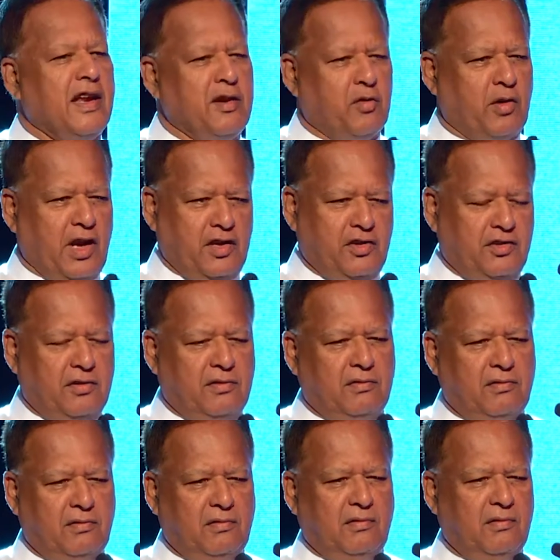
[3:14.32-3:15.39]
education
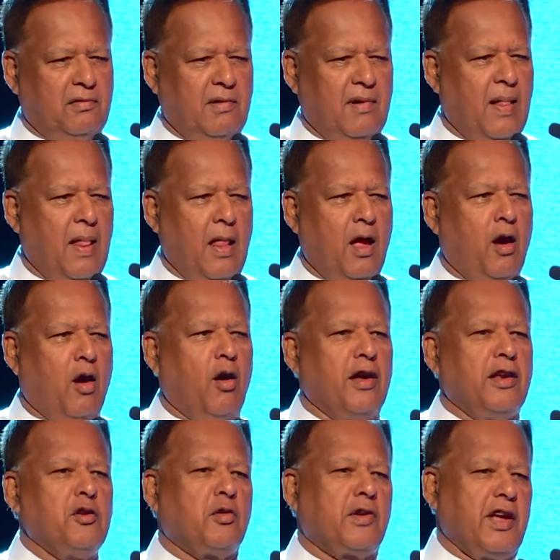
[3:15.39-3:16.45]
or
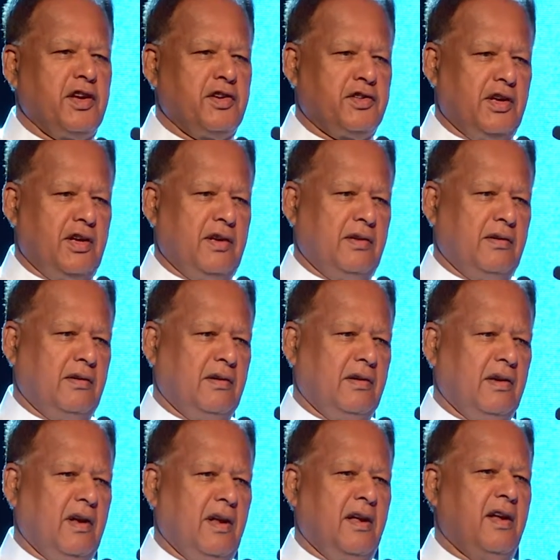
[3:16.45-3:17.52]
education
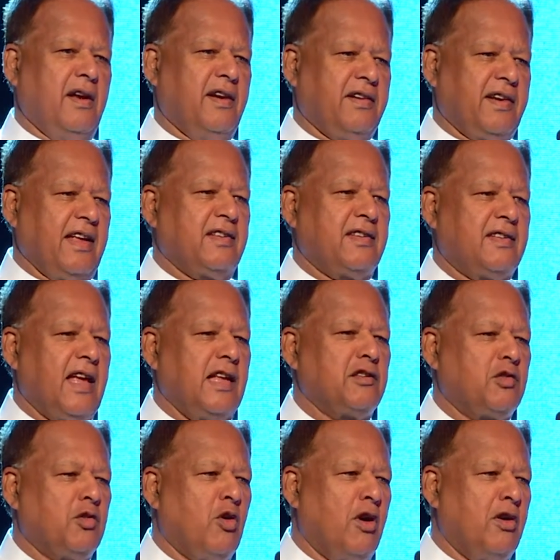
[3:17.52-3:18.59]
tests and
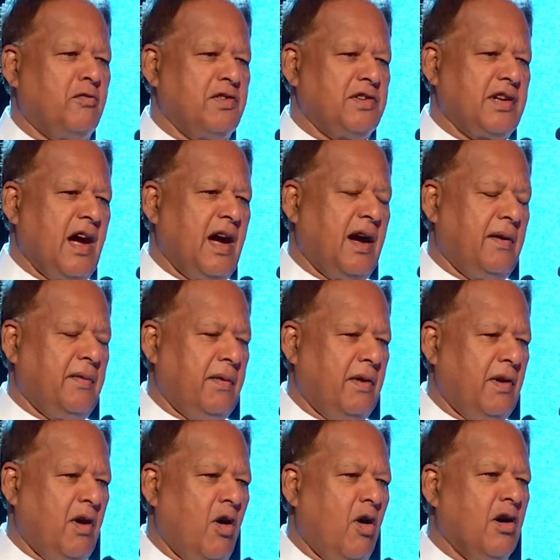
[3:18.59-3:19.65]
so on, which are
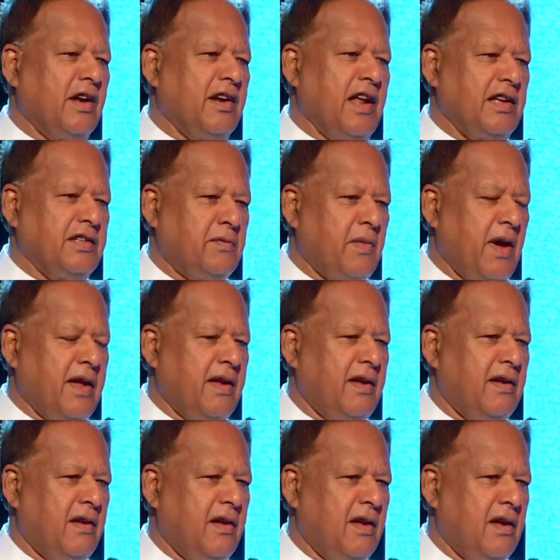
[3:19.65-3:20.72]
organized by
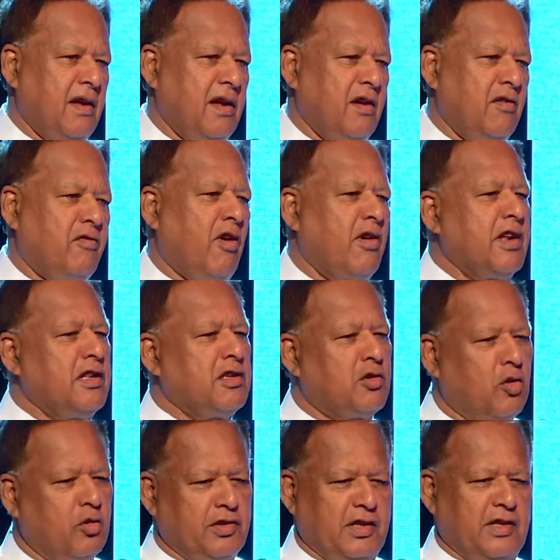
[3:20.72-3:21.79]
foreign
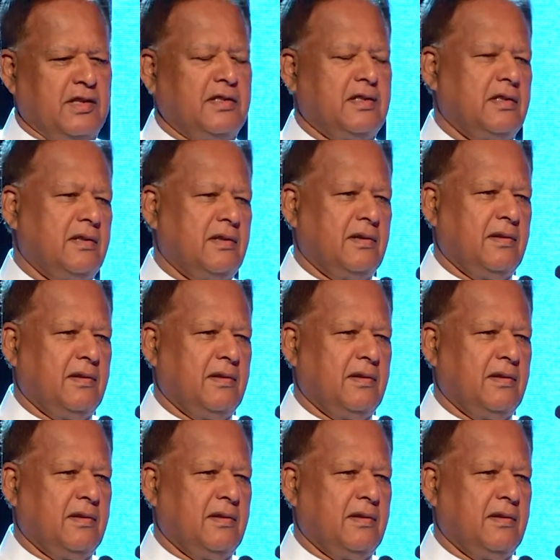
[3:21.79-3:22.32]
sources,